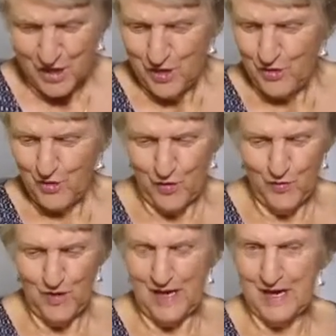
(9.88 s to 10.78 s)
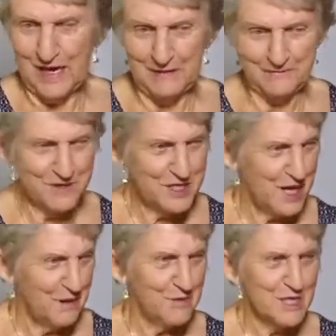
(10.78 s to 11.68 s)
You know, for
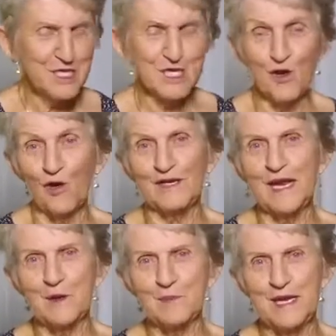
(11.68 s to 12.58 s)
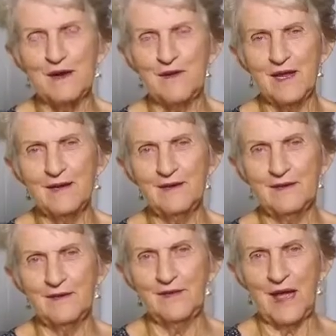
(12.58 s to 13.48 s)
some, this lockdown period
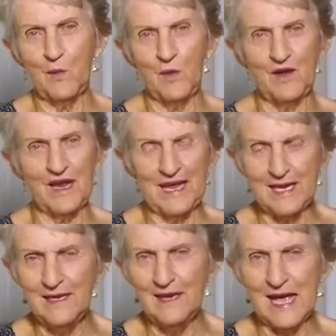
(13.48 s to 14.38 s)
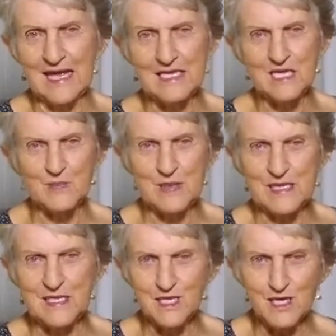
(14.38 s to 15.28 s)
that we're in has just
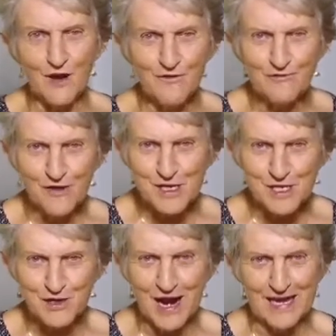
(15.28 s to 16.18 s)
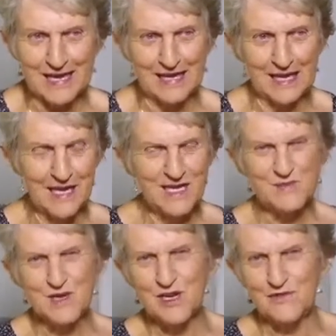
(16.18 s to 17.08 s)
been so frustrating,
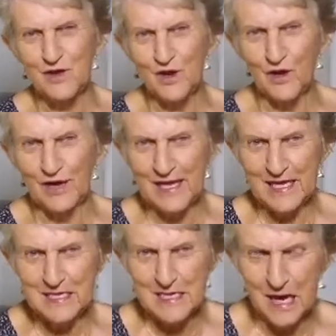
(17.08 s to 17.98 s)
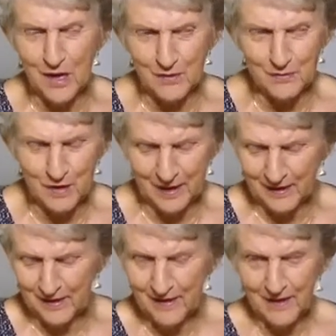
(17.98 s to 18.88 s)
especially if you've got a lot of kids at home. Like,
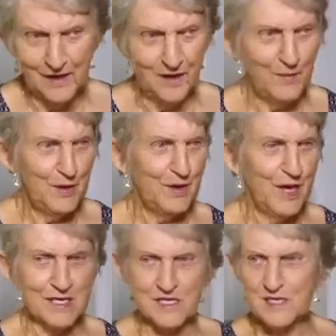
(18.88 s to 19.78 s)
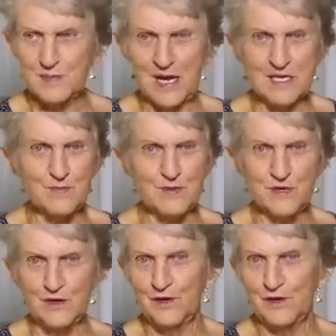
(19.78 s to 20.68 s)
I'm okay, it's just my husband
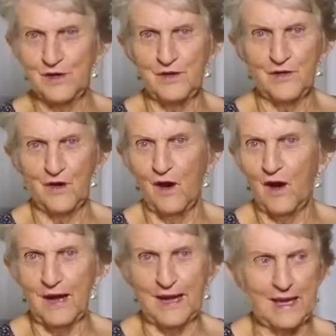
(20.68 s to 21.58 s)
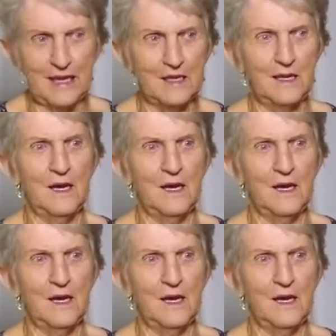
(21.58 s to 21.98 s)
and I, and